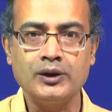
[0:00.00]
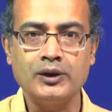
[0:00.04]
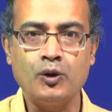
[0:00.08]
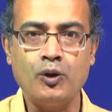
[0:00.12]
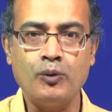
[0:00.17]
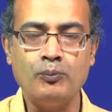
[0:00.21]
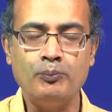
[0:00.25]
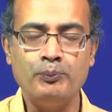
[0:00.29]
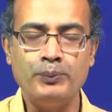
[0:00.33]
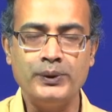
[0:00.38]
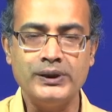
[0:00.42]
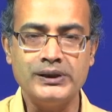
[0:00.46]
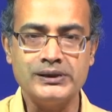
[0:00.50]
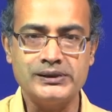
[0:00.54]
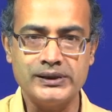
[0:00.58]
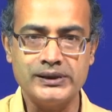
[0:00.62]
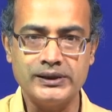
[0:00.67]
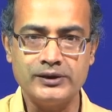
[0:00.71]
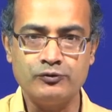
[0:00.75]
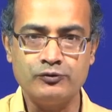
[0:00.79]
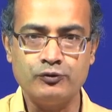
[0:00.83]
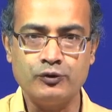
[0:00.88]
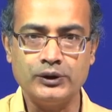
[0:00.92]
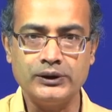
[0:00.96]

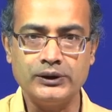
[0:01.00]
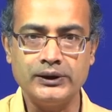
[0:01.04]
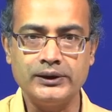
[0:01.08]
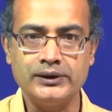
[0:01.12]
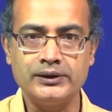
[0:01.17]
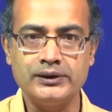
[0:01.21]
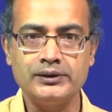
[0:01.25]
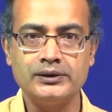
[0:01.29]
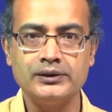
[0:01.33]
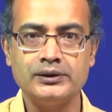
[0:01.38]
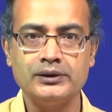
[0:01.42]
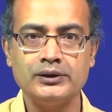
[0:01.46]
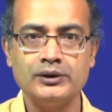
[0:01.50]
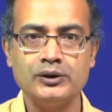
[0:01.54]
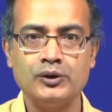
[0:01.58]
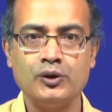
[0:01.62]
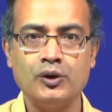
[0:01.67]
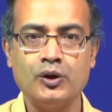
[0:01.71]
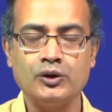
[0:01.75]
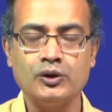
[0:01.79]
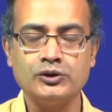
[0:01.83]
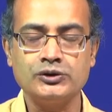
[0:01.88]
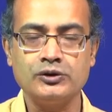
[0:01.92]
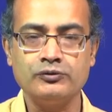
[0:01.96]
compensate for that
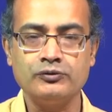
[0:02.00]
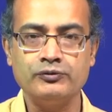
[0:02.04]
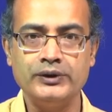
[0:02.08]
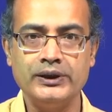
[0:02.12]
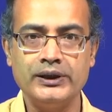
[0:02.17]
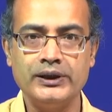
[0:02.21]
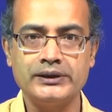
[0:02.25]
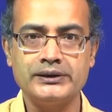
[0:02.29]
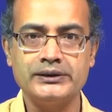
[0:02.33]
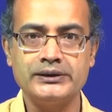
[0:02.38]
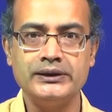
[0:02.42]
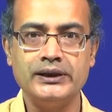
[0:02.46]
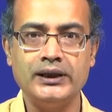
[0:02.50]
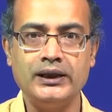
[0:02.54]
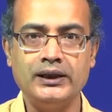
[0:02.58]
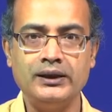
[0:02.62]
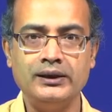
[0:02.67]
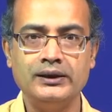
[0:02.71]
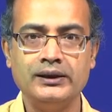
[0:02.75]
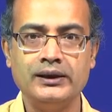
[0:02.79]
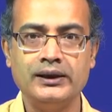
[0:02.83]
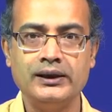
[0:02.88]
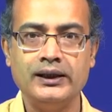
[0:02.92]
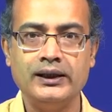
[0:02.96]
loss of inertia
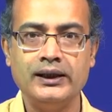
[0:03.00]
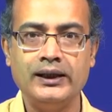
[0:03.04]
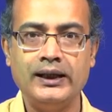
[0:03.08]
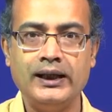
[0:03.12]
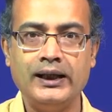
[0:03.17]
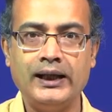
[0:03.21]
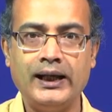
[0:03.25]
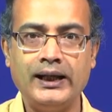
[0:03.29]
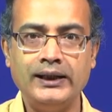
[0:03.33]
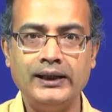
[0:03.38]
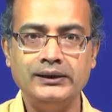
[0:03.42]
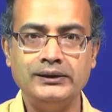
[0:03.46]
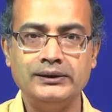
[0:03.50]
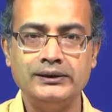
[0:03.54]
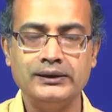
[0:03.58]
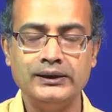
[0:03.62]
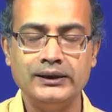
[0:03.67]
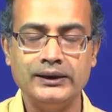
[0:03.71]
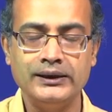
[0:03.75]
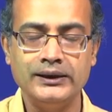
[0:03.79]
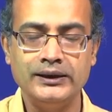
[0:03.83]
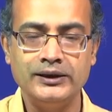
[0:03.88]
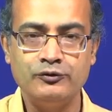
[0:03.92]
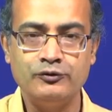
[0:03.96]
and
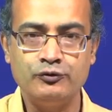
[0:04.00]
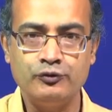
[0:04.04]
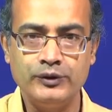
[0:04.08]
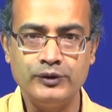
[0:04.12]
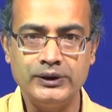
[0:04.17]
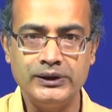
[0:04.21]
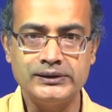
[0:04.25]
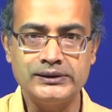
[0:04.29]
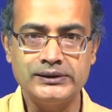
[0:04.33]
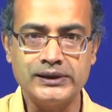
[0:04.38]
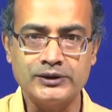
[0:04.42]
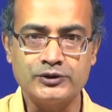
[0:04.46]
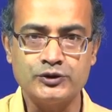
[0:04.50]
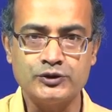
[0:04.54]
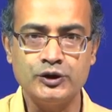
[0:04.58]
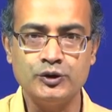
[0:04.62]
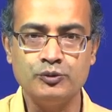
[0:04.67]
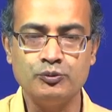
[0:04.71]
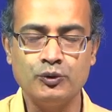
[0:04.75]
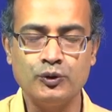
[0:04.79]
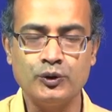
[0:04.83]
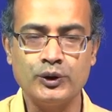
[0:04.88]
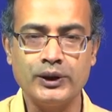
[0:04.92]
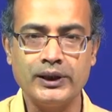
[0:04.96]
it feeds actually
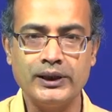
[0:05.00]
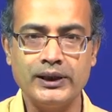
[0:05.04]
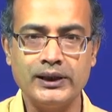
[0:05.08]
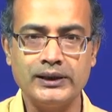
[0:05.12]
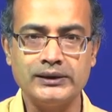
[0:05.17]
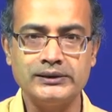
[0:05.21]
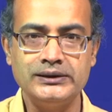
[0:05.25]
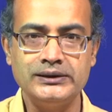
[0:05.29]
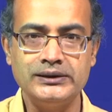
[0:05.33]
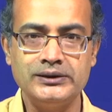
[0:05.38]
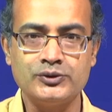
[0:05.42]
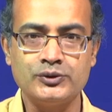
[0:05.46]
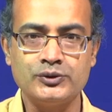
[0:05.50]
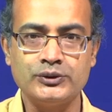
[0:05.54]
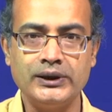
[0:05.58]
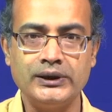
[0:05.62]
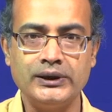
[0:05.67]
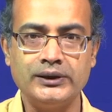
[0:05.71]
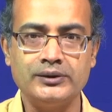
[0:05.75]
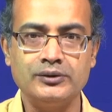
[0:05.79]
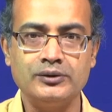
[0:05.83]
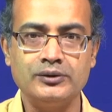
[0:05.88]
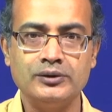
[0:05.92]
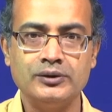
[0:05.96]
more energy, so
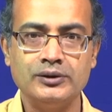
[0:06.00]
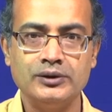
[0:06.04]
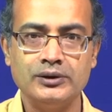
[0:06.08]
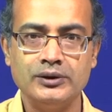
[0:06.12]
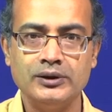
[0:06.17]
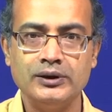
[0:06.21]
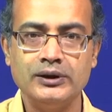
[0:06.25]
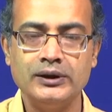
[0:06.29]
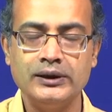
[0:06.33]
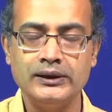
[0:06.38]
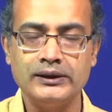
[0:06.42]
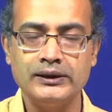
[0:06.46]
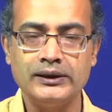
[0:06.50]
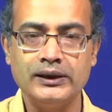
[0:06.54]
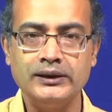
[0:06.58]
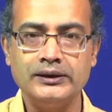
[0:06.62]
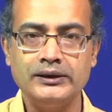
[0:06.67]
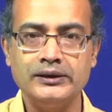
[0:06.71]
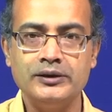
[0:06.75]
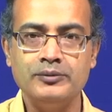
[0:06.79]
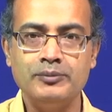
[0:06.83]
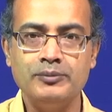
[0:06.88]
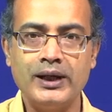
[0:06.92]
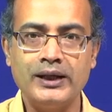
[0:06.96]
that
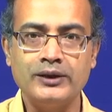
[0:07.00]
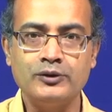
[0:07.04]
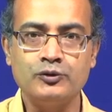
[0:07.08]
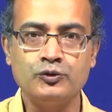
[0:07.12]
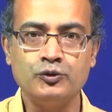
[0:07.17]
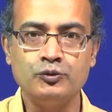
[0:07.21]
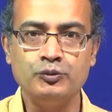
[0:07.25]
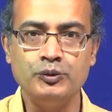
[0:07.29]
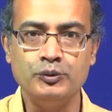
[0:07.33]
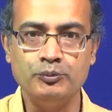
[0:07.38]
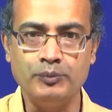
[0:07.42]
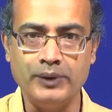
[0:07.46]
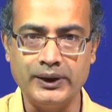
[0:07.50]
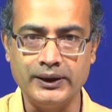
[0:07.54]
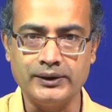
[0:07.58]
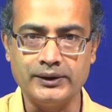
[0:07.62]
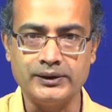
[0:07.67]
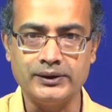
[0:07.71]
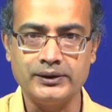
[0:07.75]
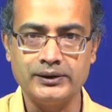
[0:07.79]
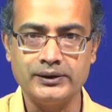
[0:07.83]
demand could be met.